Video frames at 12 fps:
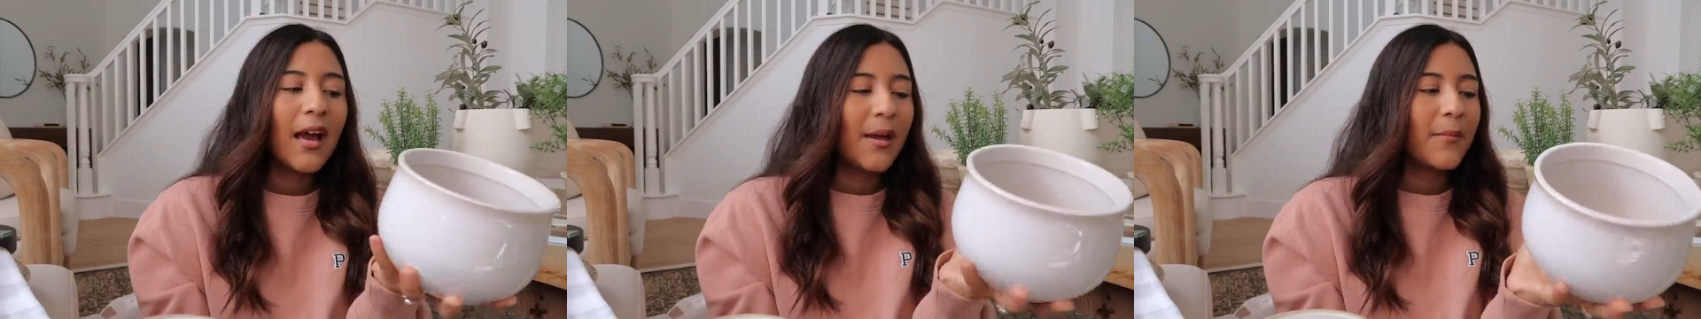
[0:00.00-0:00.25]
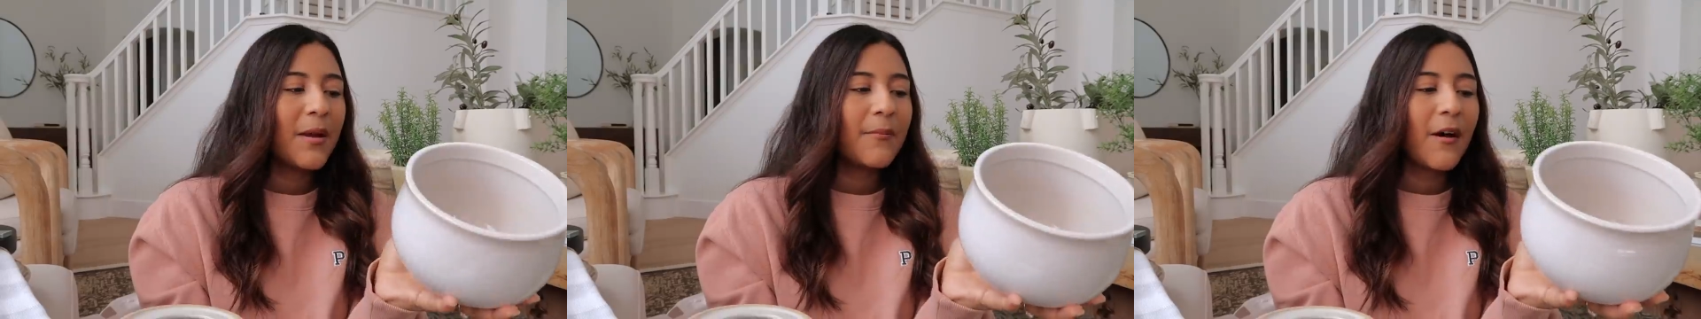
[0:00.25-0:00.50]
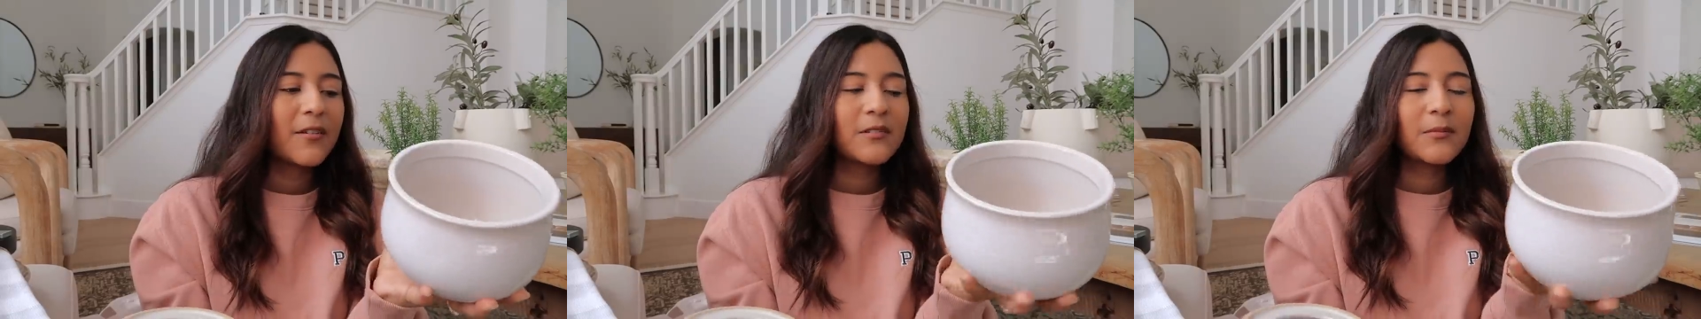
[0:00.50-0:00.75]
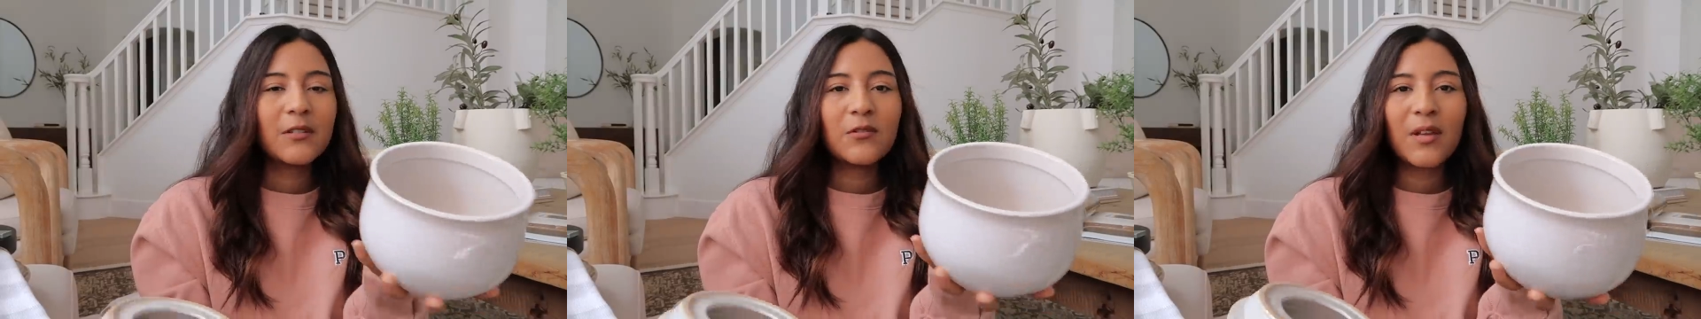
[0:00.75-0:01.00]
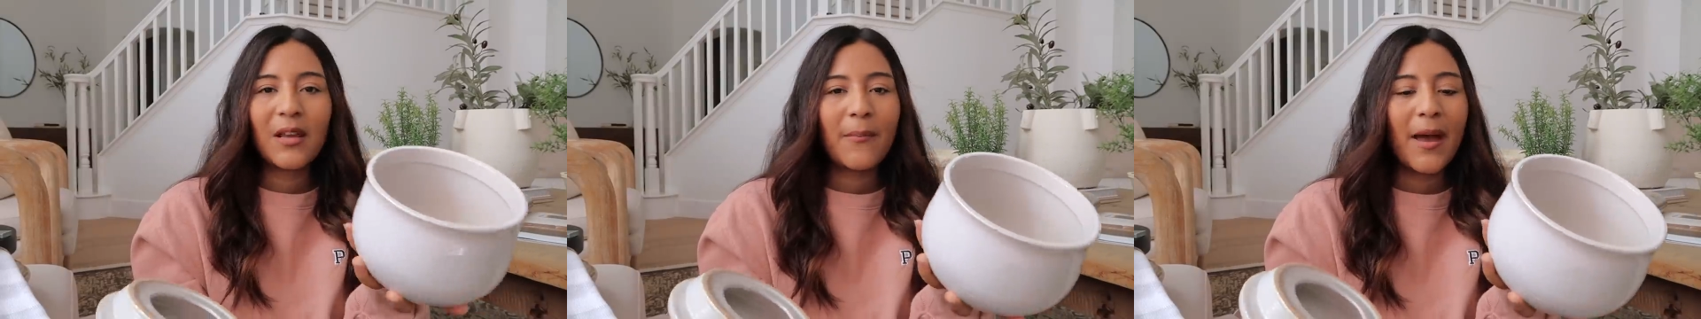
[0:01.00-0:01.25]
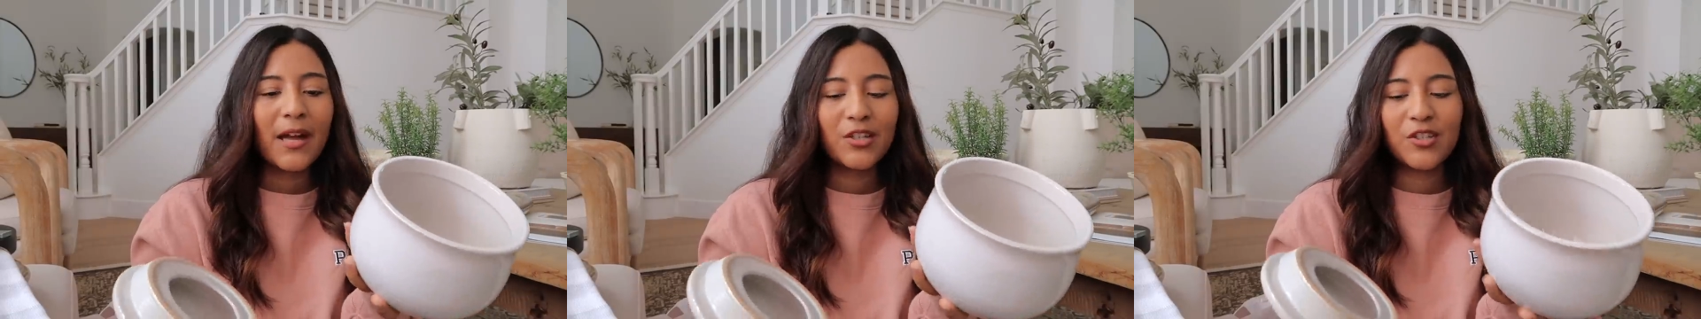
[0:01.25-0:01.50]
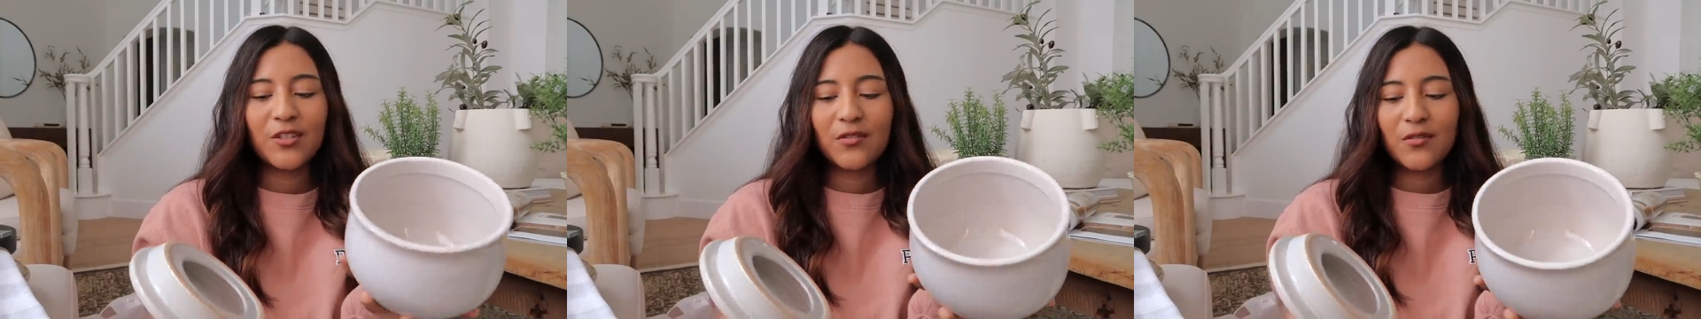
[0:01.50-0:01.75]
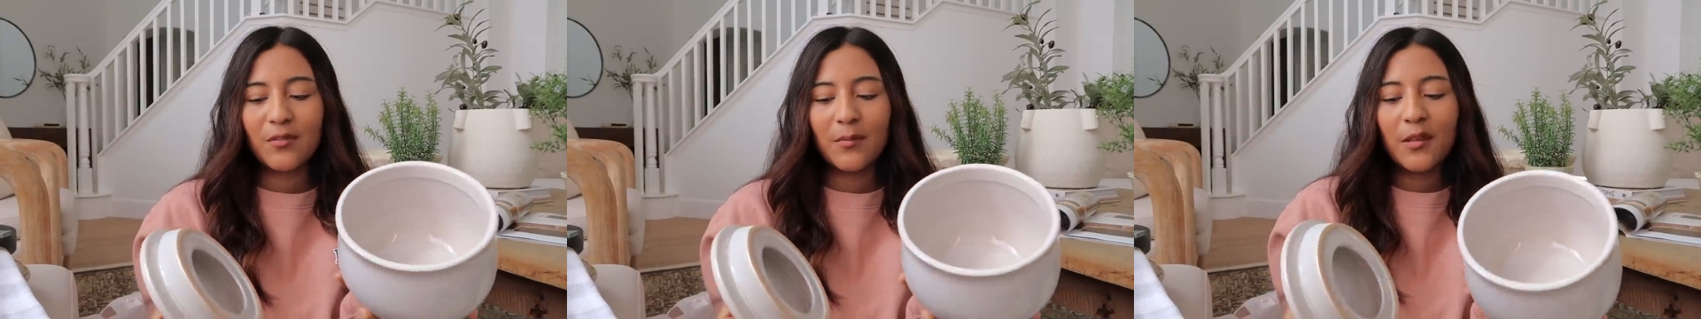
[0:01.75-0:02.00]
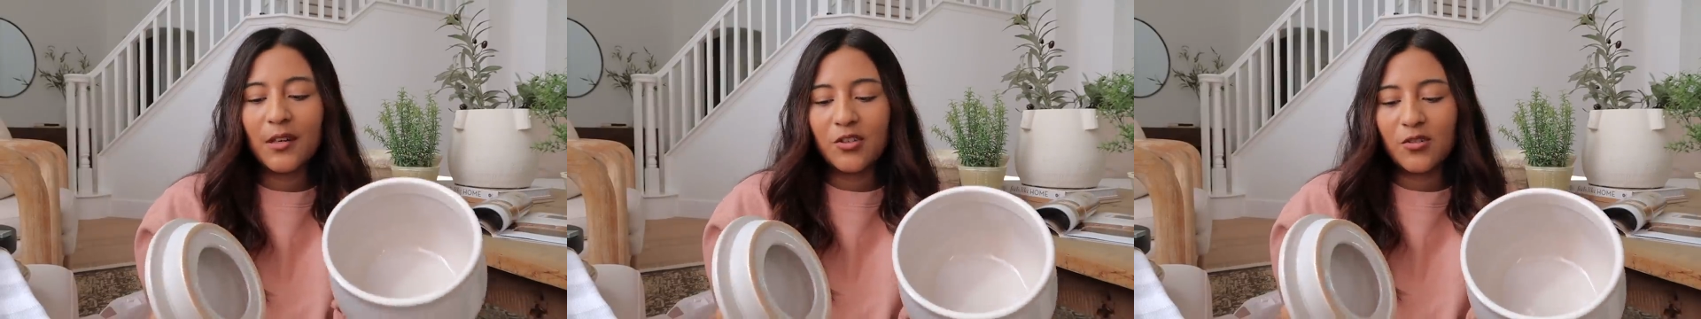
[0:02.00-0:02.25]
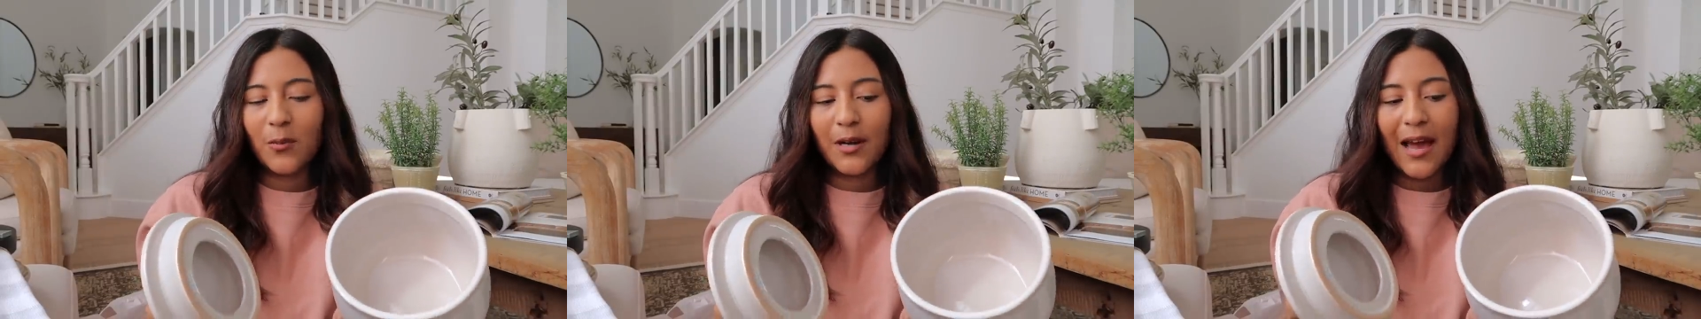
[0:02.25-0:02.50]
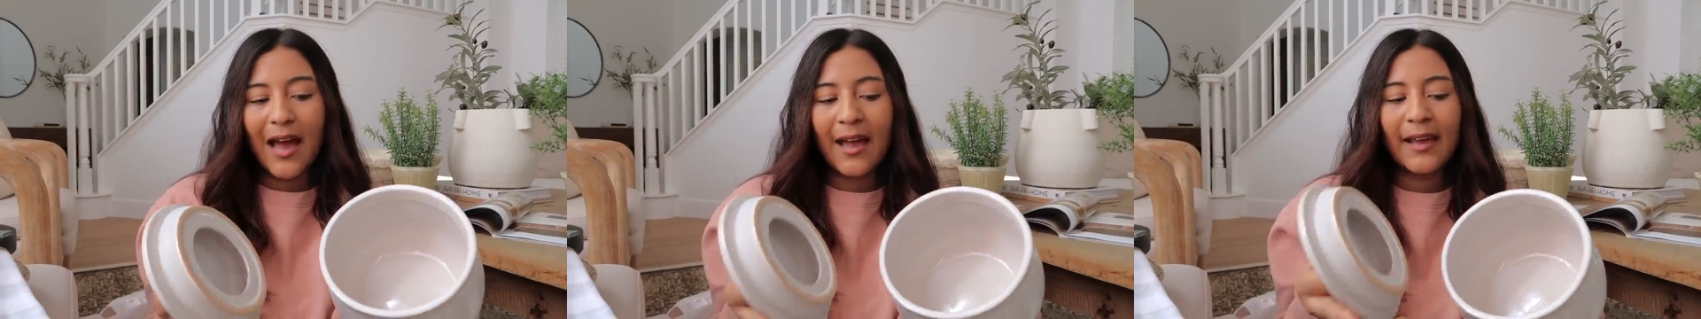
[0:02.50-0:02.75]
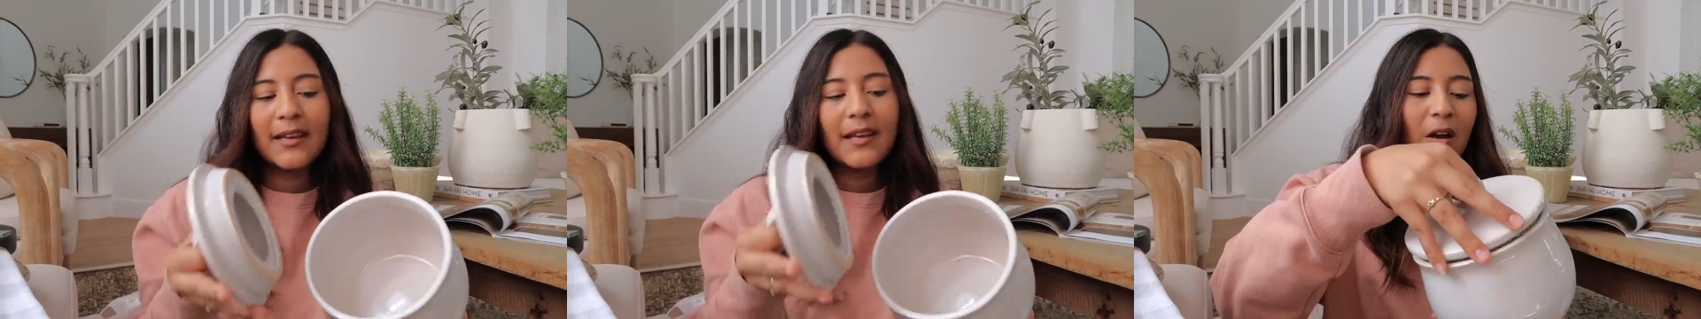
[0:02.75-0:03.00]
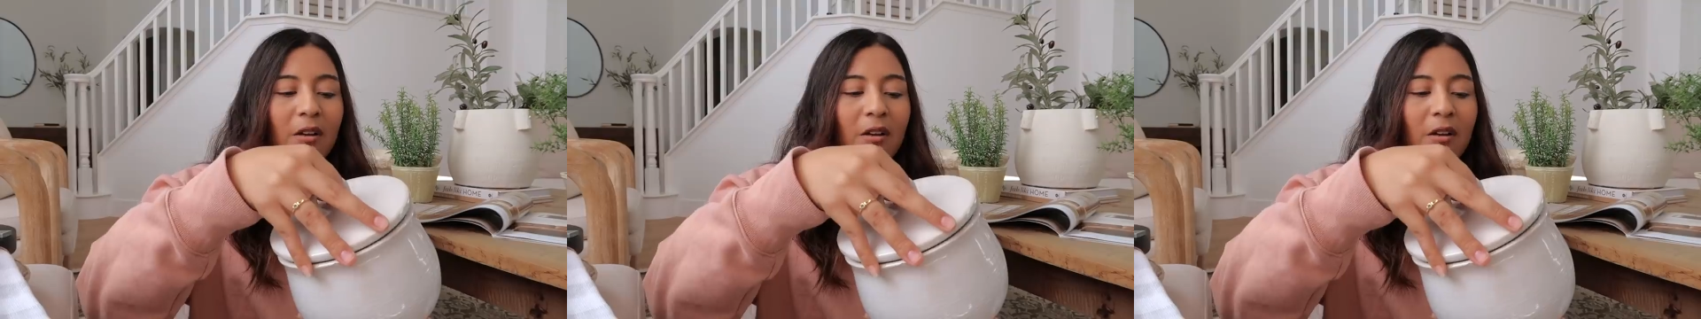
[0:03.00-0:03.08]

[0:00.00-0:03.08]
I might possibly do like matches or something that I just want to hide.